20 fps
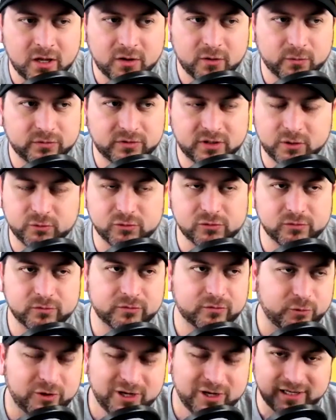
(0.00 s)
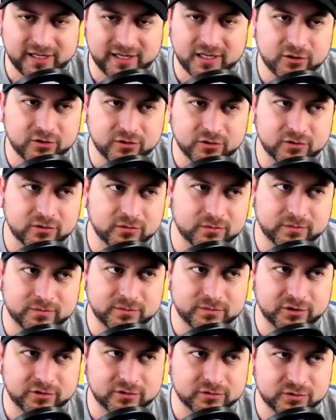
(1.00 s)
they will quickly go,
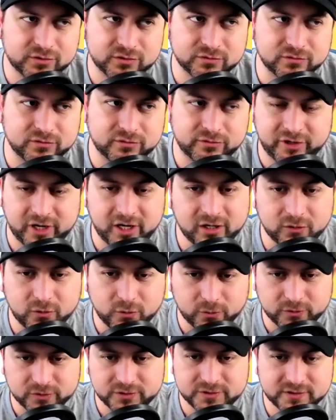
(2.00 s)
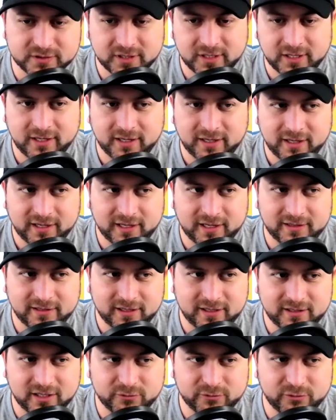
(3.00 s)
to create a course, and
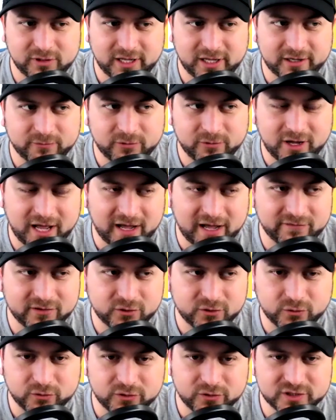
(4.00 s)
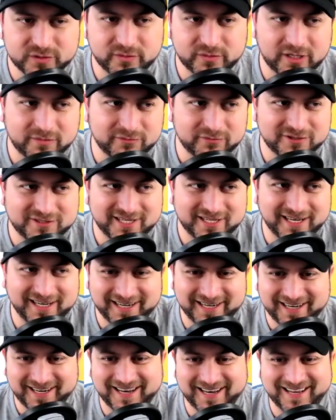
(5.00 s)
then they will like, well, I have the course, but I'm not
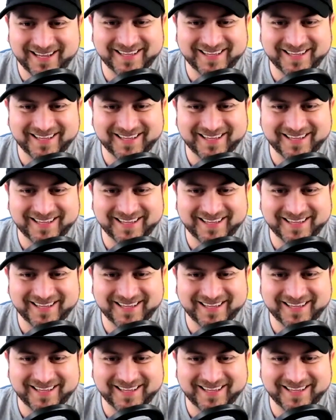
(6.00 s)
selling it.